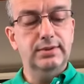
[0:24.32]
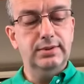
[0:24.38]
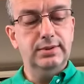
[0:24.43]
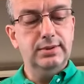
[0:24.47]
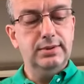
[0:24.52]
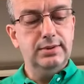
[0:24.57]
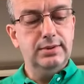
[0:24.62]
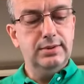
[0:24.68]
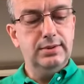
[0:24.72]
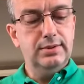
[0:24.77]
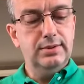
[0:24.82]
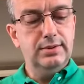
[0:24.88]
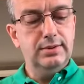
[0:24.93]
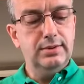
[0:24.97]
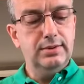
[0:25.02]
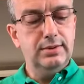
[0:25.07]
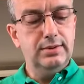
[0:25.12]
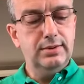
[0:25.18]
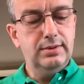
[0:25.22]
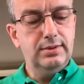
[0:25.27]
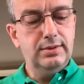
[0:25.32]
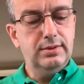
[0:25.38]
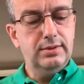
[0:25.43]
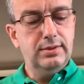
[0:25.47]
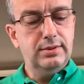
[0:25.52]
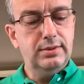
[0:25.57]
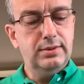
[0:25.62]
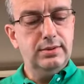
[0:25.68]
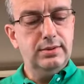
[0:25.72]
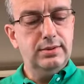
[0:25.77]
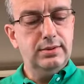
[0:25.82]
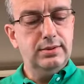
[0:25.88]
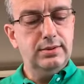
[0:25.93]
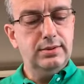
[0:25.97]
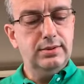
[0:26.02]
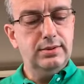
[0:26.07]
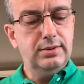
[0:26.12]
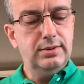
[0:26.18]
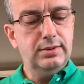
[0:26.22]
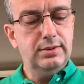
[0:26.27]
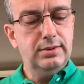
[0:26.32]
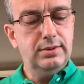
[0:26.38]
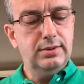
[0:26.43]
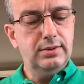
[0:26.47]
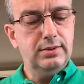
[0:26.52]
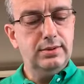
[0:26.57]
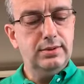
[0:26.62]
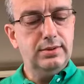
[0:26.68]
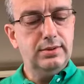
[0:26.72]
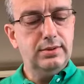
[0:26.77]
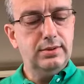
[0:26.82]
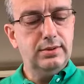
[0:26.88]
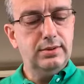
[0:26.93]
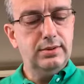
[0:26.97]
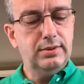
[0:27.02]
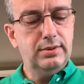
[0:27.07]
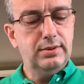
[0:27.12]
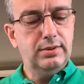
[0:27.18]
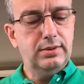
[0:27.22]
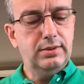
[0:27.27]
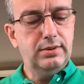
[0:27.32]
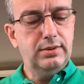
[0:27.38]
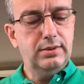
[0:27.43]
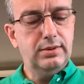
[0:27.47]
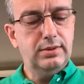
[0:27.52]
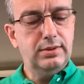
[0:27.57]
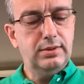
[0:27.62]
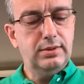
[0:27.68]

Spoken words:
(silence)